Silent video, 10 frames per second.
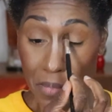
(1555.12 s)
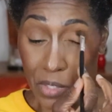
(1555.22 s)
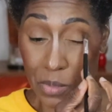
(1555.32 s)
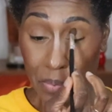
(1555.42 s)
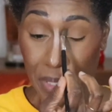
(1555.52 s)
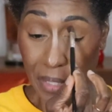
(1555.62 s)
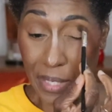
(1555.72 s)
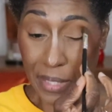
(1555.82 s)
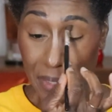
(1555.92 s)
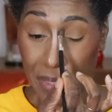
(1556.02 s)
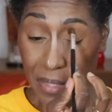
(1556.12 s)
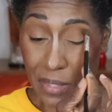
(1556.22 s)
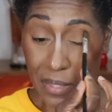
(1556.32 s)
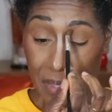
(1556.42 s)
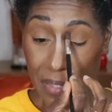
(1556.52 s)
just bring a lot of
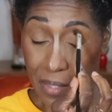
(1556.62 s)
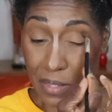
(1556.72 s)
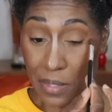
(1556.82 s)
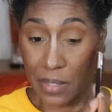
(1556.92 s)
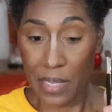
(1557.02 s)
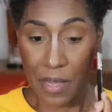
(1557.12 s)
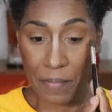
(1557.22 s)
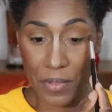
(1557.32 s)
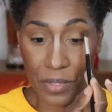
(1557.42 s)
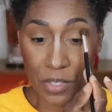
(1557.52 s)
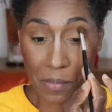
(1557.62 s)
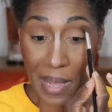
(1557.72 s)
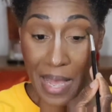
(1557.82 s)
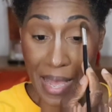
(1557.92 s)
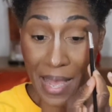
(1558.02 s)
depth to
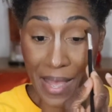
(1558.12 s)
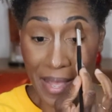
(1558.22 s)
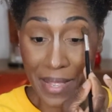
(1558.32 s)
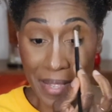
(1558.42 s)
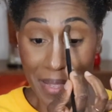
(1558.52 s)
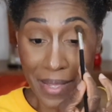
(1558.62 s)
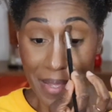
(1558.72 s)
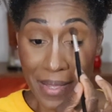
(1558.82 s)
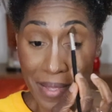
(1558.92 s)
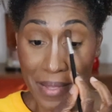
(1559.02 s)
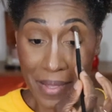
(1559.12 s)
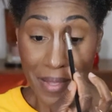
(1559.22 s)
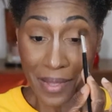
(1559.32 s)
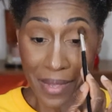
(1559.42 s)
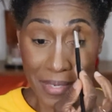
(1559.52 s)
my eye.
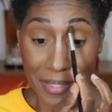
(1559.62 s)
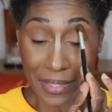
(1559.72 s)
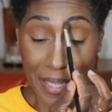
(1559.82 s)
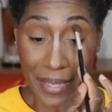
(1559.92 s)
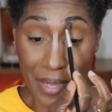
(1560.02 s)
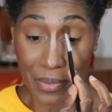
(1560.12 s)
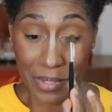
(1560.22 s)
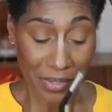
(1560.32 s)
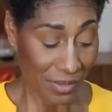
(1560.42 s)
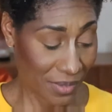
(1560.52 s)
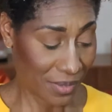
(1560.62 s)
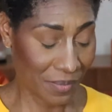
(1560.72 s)
I just like how it looks.